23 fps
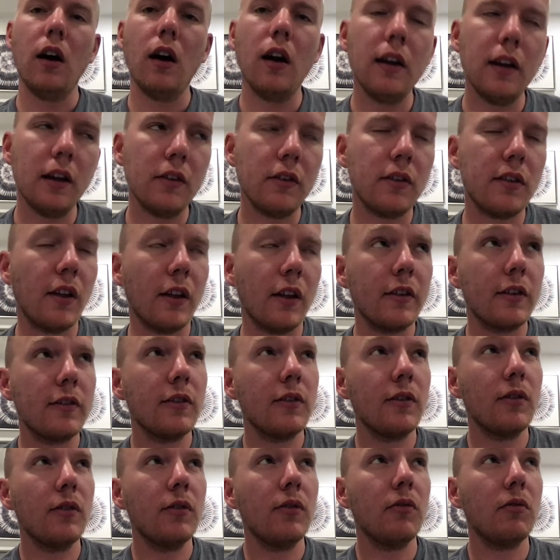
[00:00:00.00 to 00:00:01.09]
It's
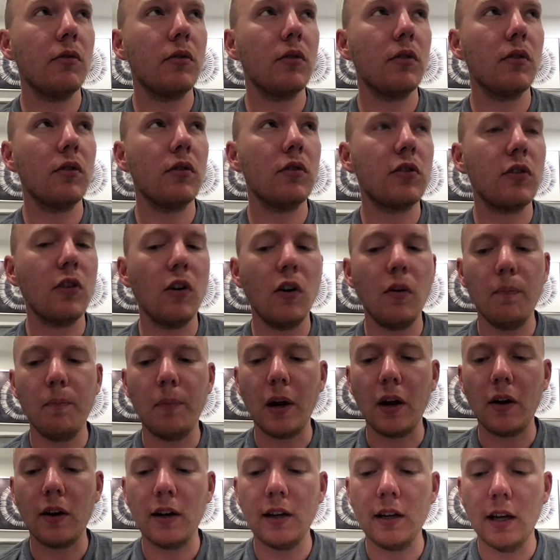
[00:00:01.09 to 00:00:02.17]
also so
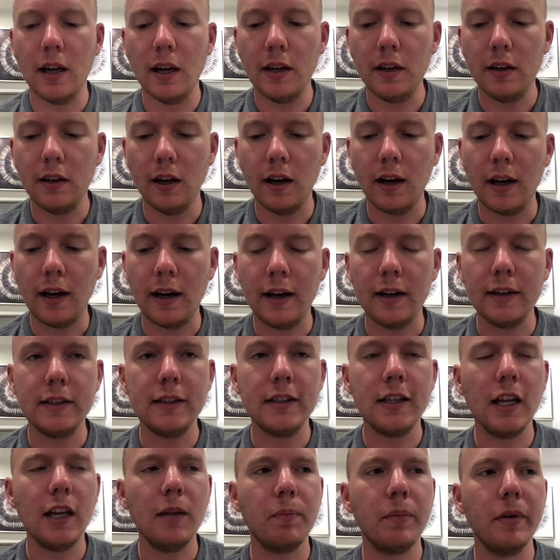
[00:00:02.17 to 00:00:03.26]
buried
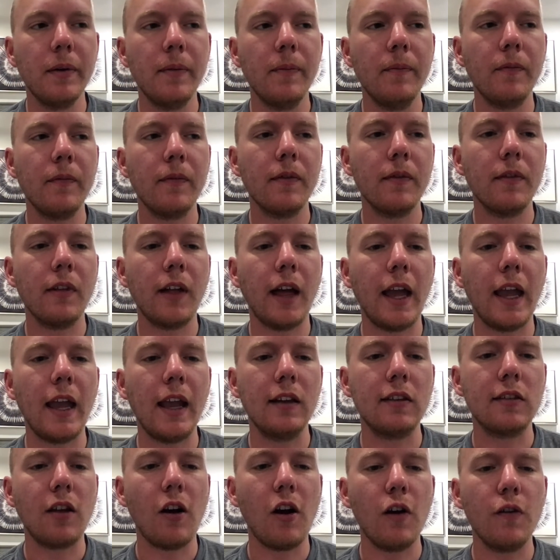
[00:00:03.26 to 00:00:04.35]
deep, like
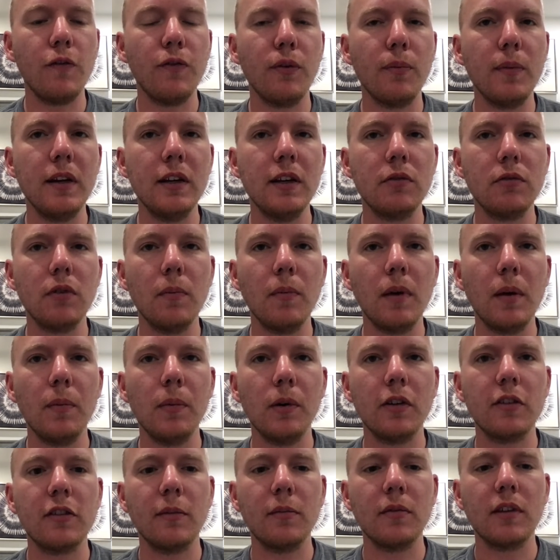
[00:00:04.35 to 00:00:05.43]
it's hard for me to
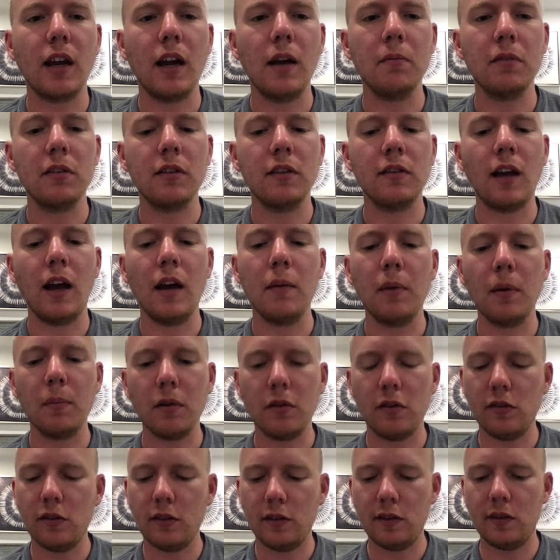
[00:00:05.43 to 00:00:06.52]
remember sometimes, because I remember
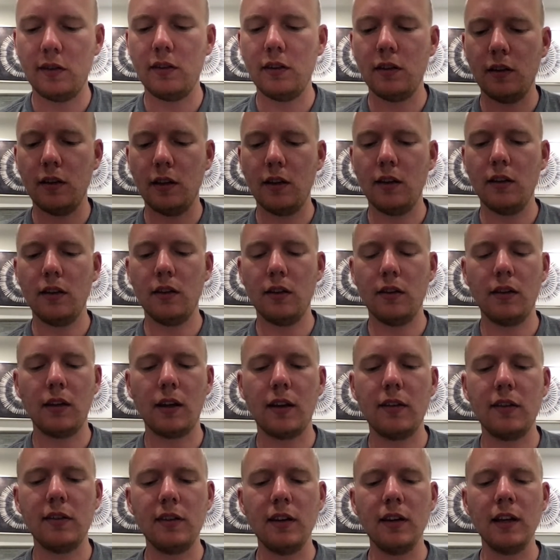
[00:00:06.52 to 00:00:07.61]

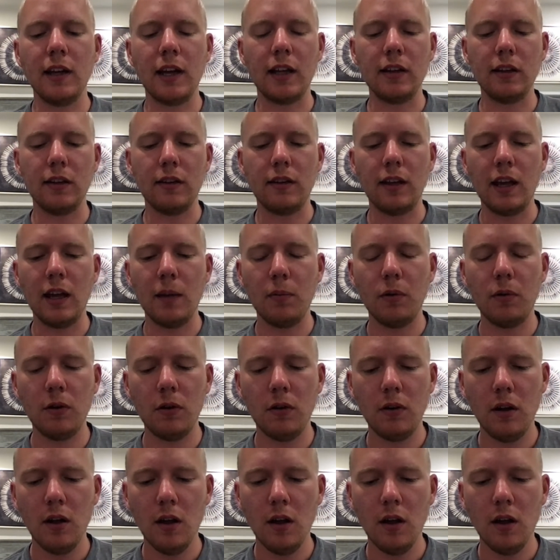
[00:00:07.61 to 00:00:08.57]
like sitting at the table